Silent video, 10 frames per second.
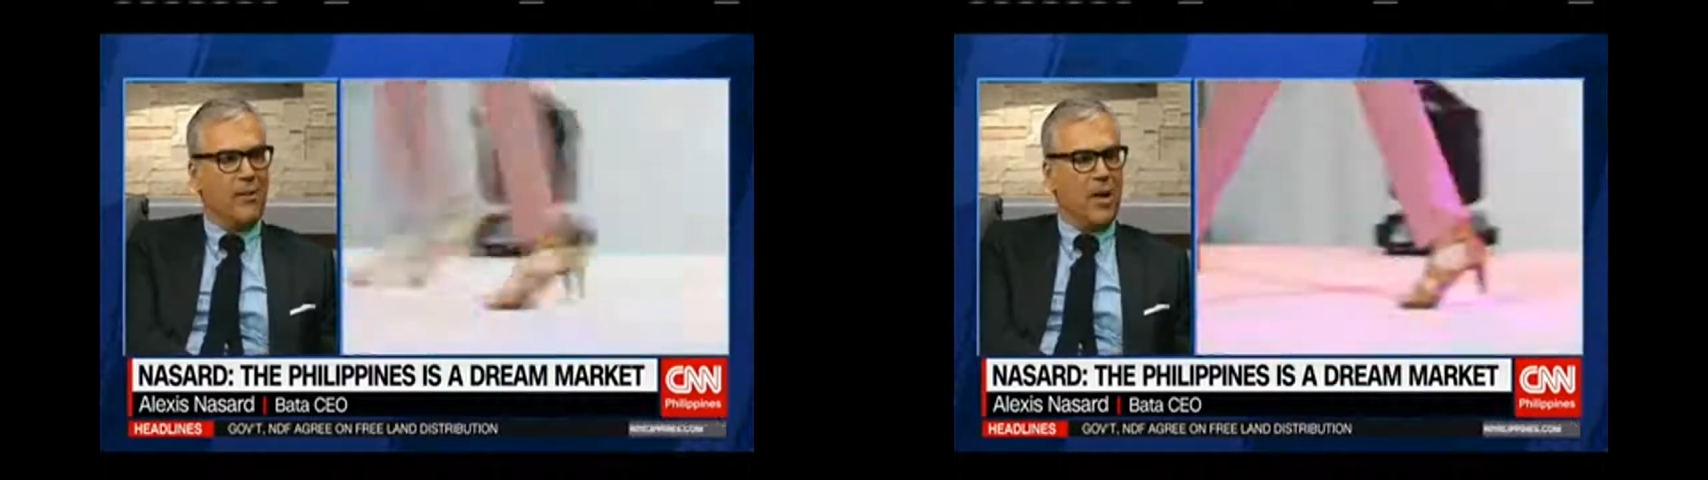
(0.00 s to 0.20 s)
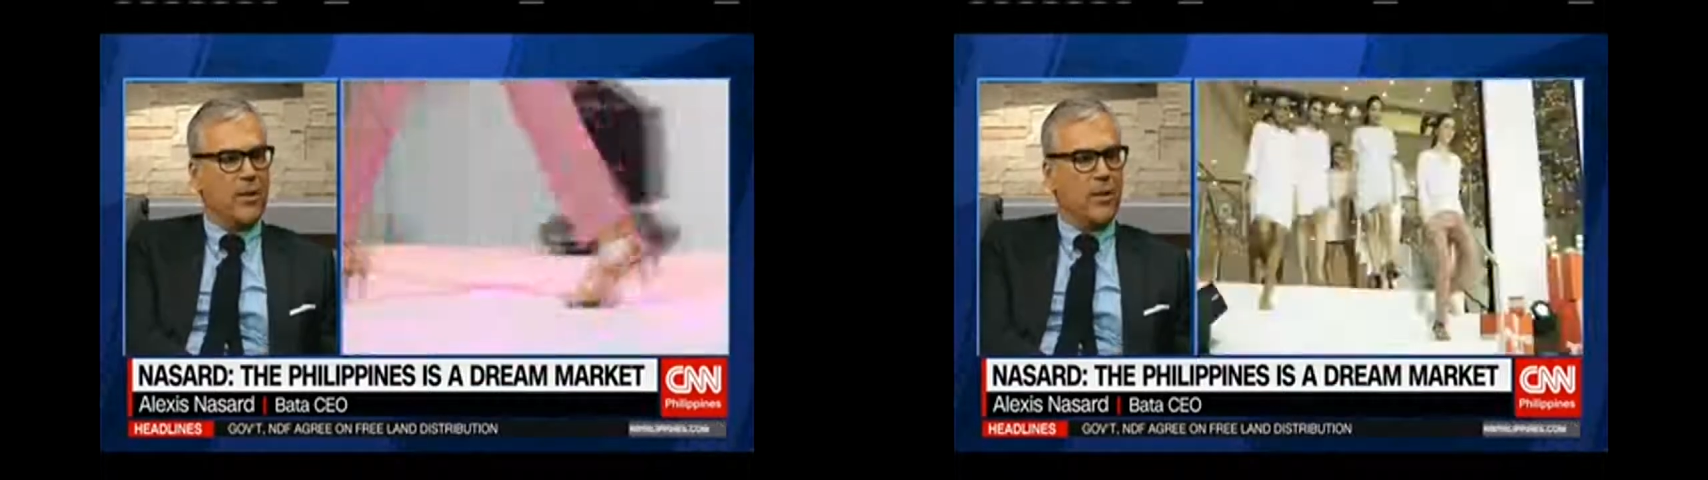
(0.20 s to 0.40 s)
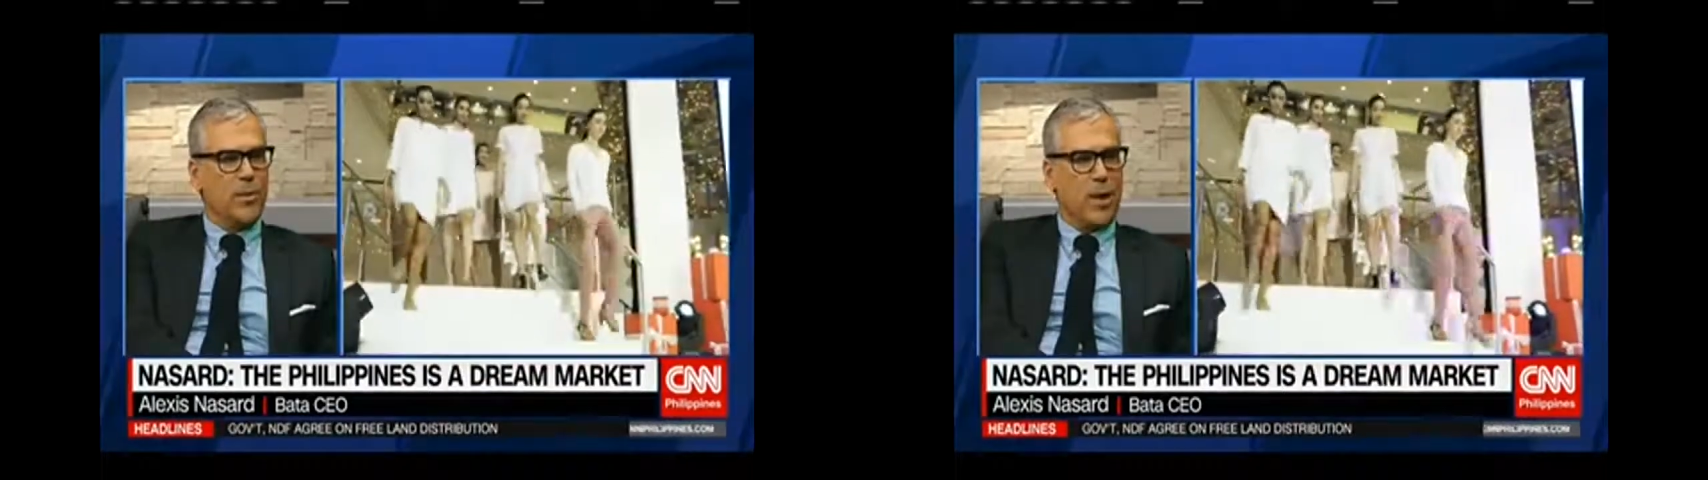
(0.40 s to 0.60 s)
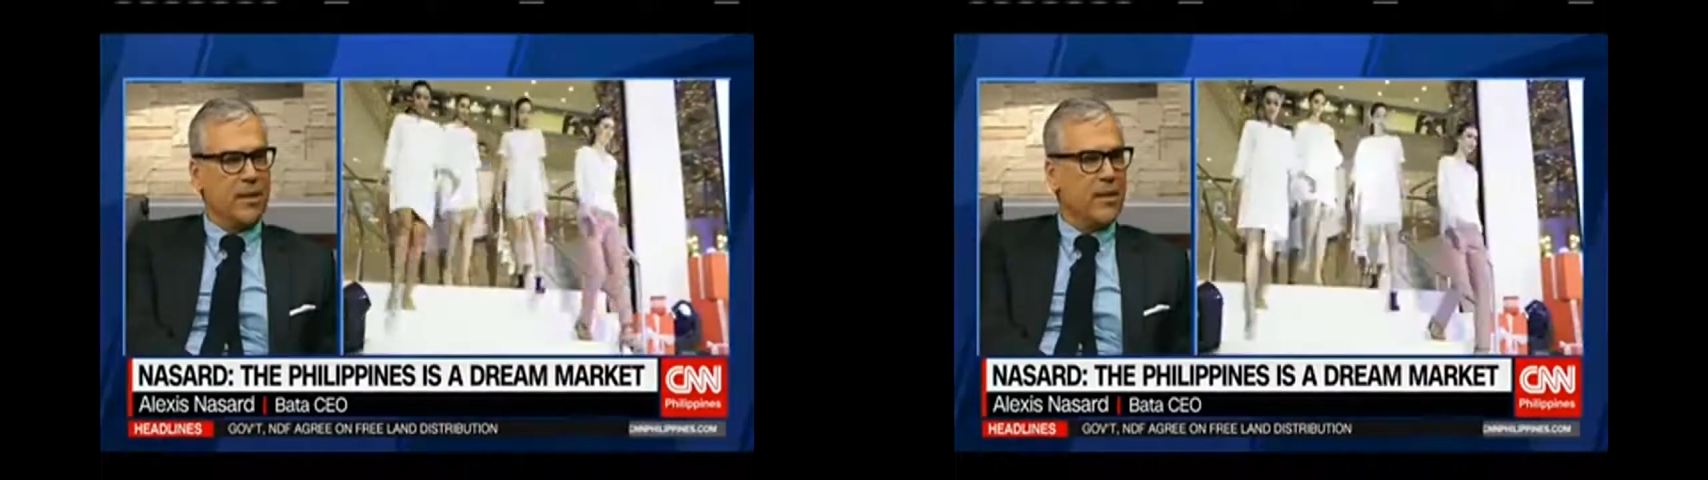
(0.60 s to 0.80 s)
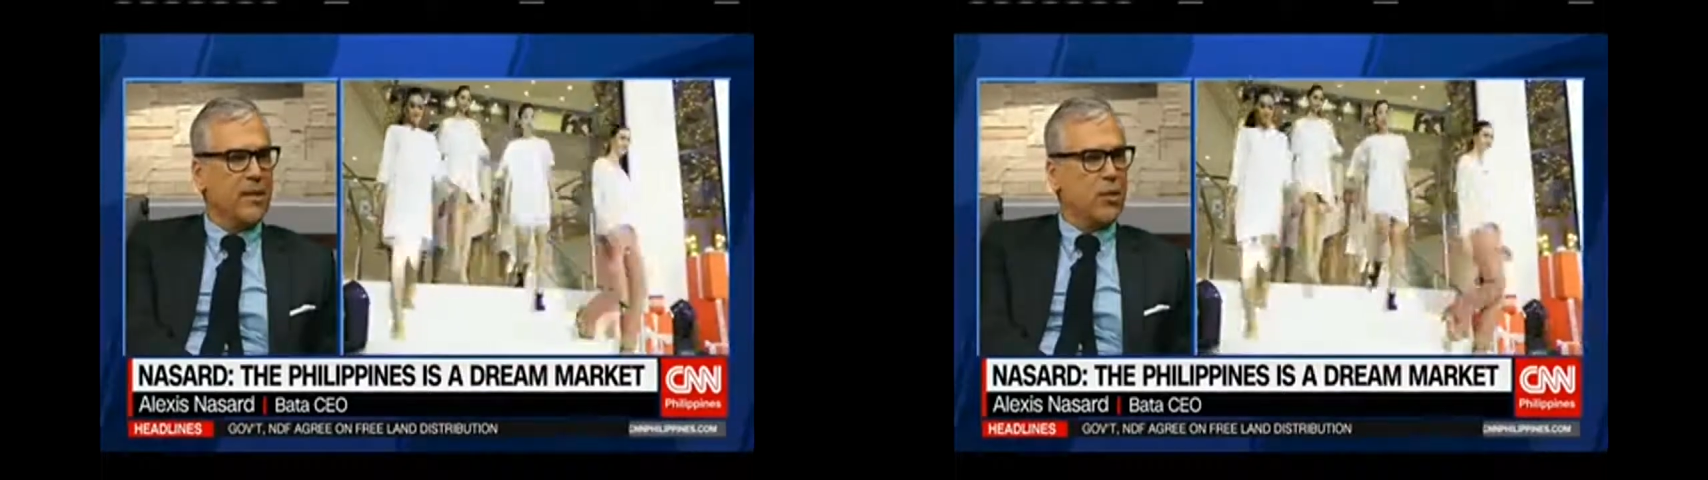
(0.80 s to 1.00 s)
We are
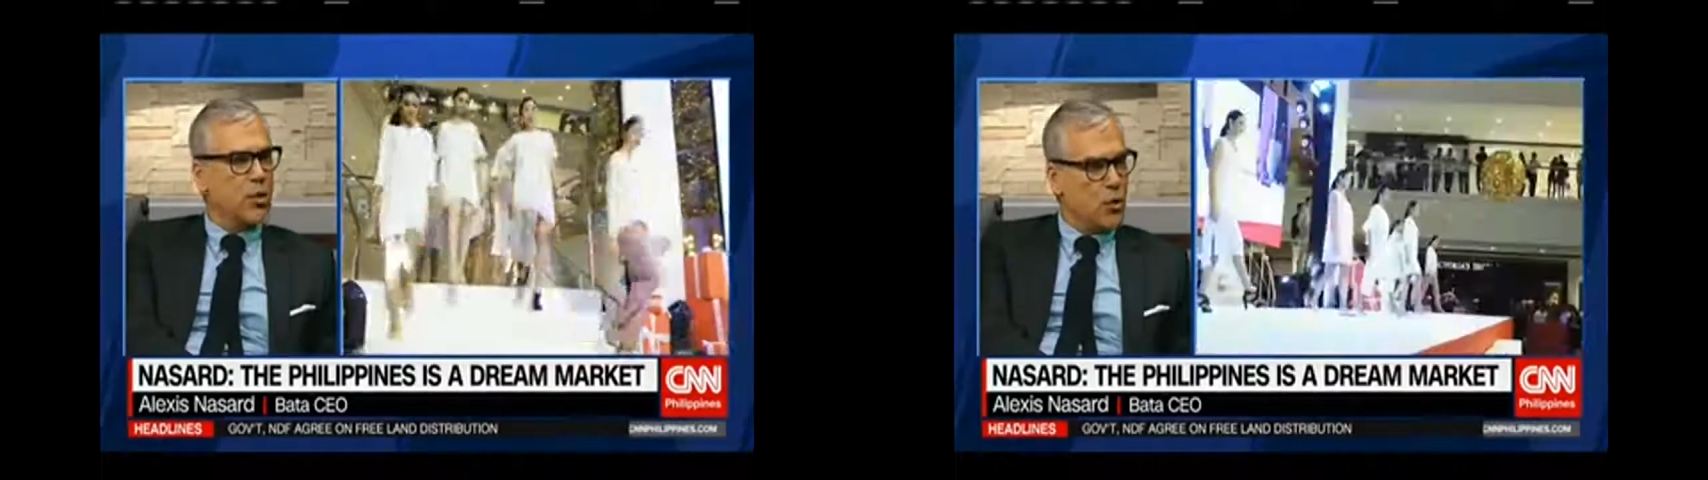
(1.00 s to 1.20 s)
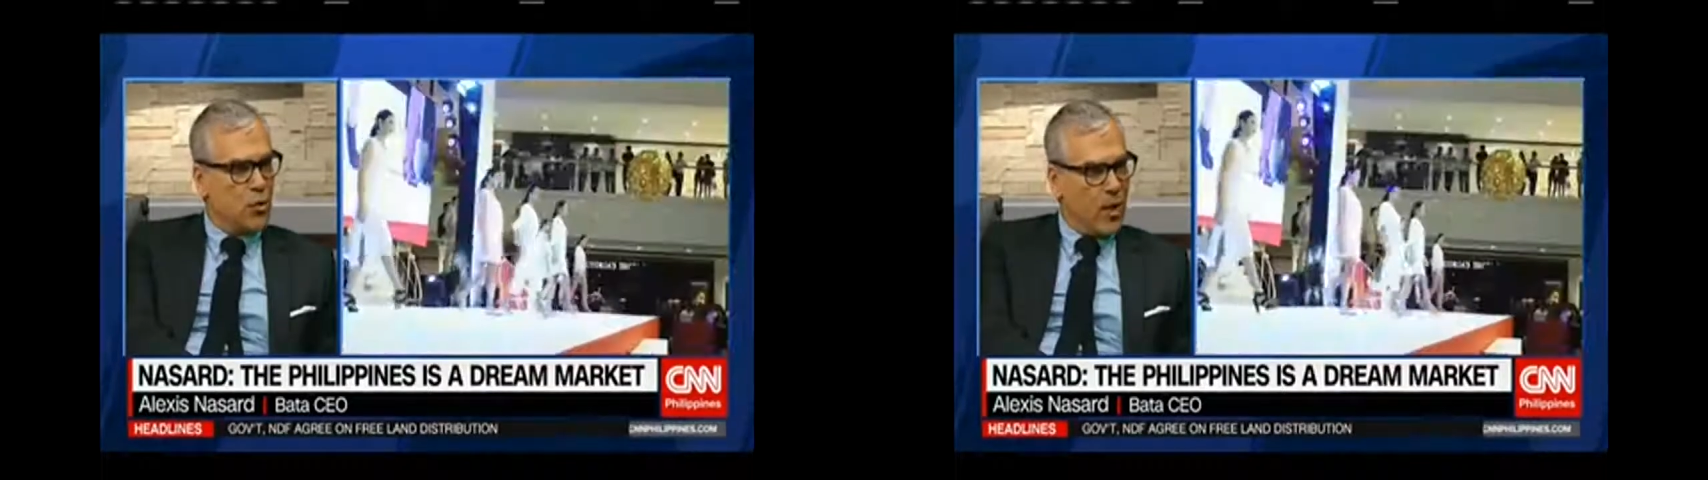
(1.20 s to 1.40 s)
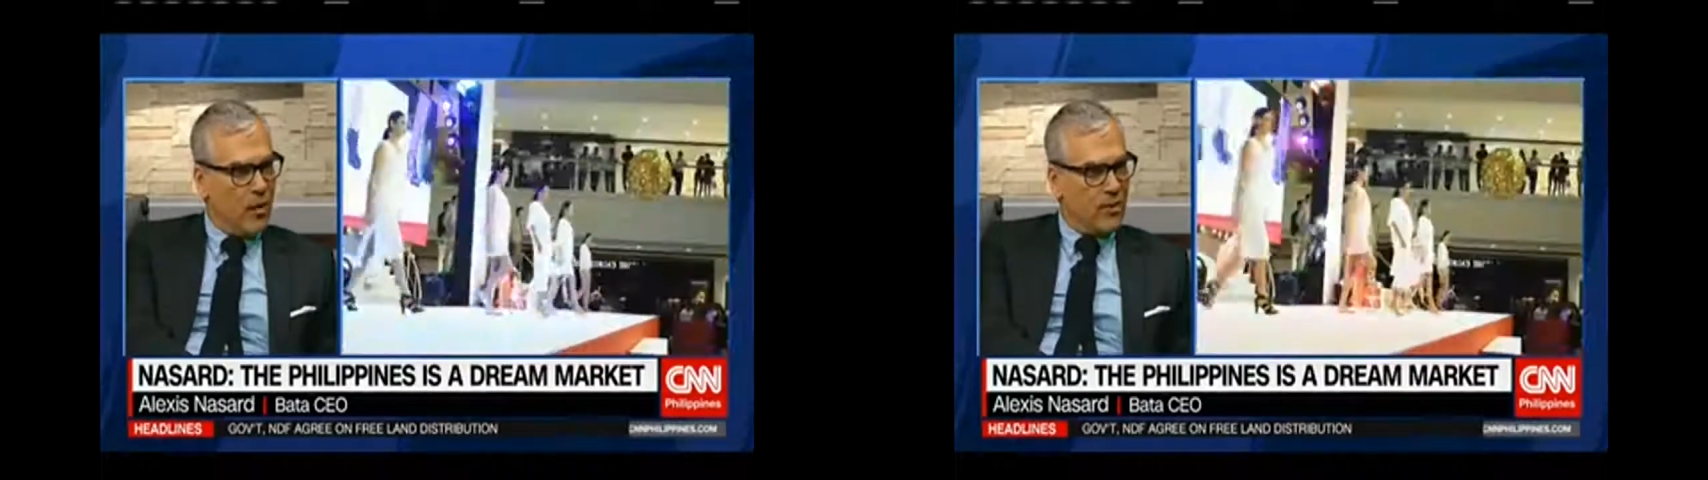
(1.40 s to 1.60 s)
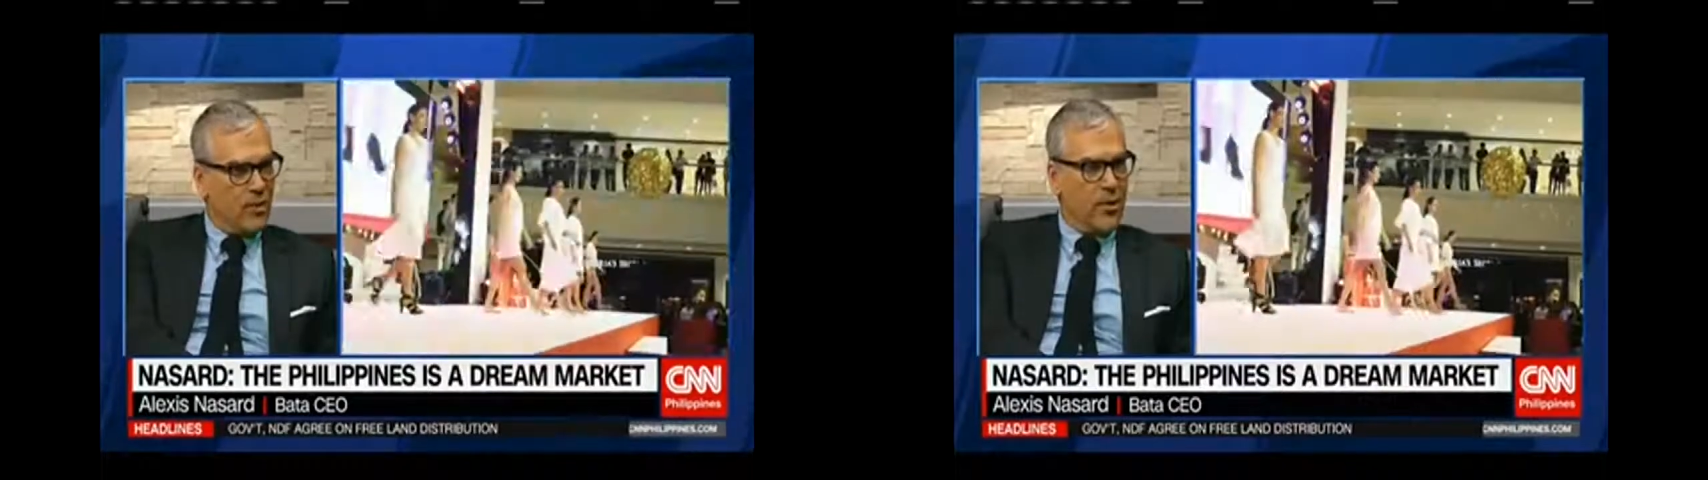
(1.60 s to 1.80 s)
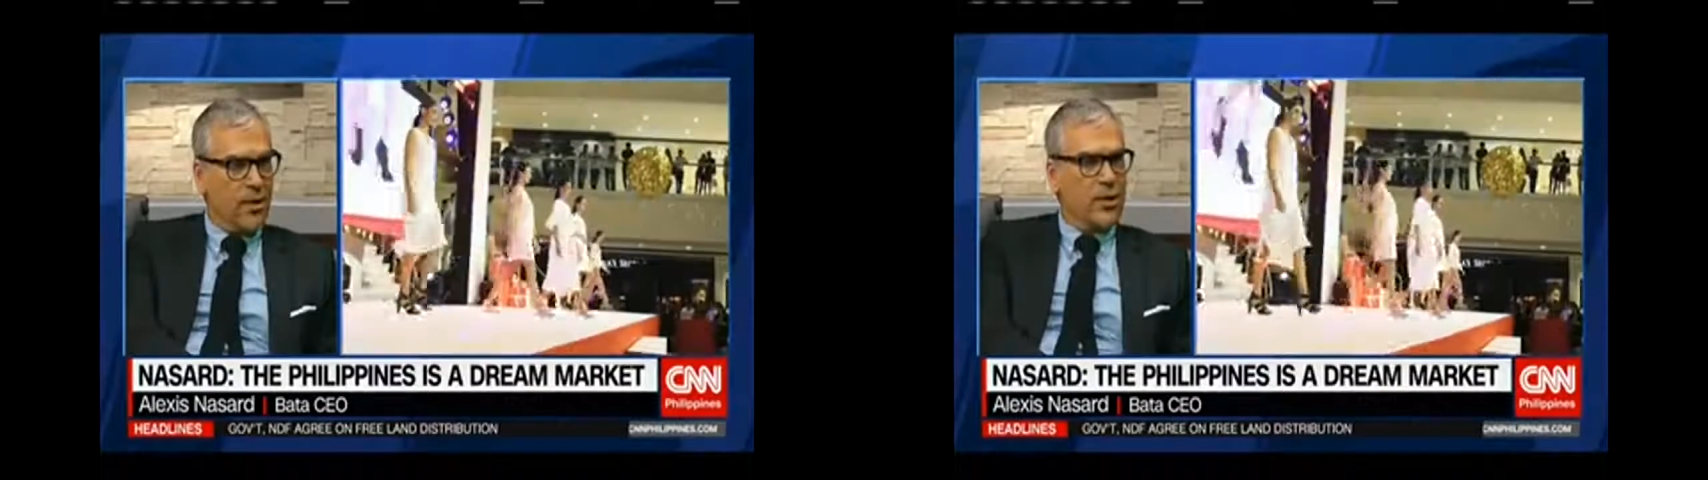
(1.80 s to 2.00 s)
surprising in the shoes we
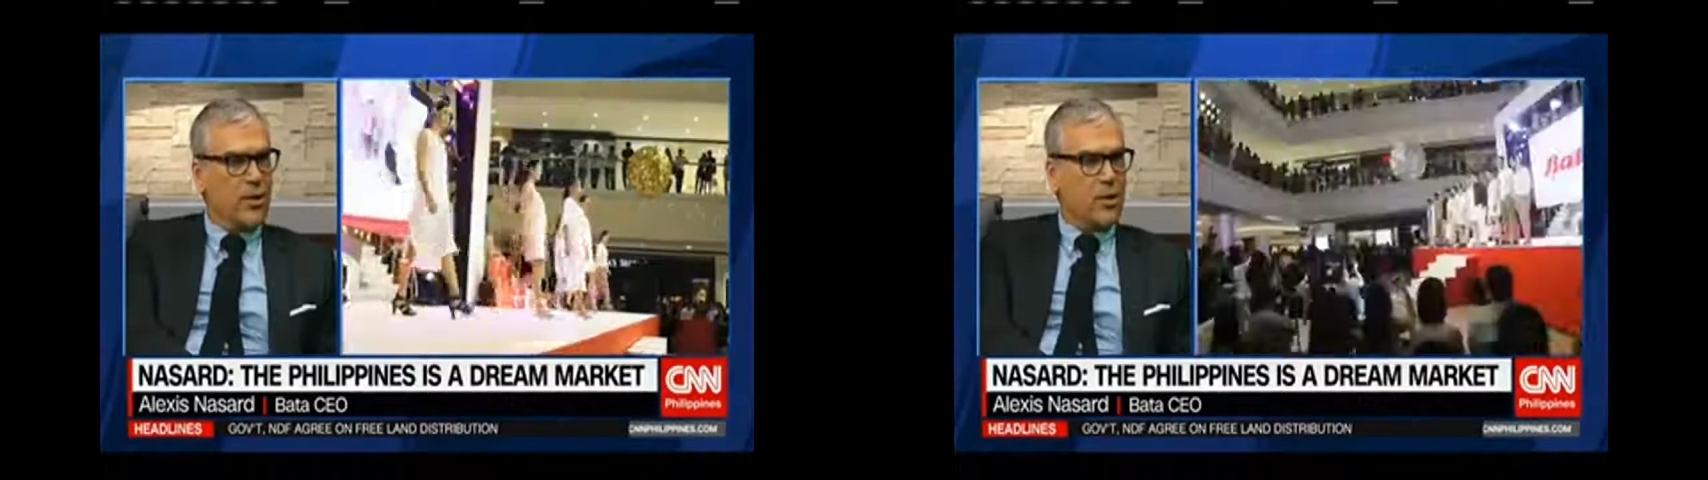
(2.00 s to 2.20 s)
offer,